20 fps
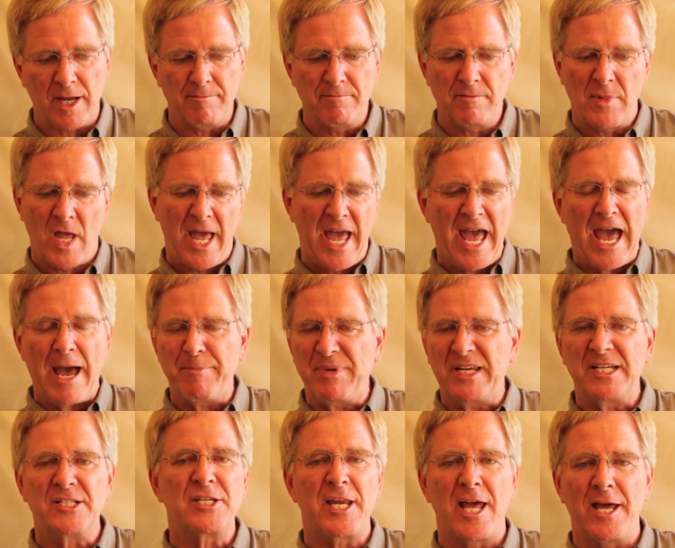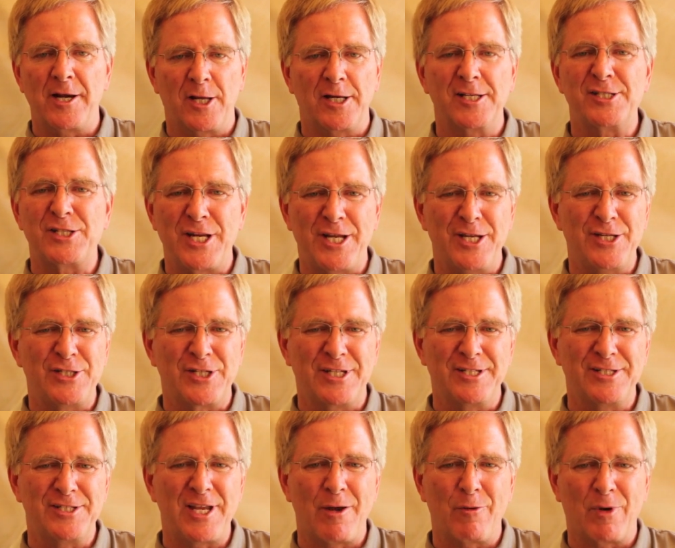and I'm happy to stand on a stage
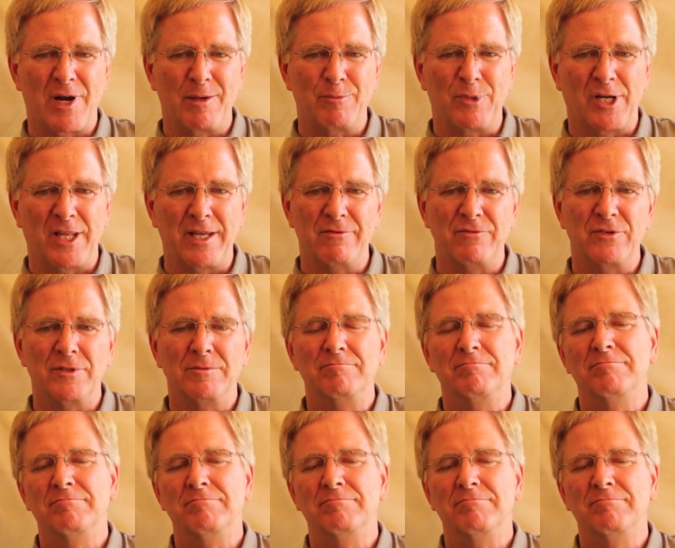and say what I believe.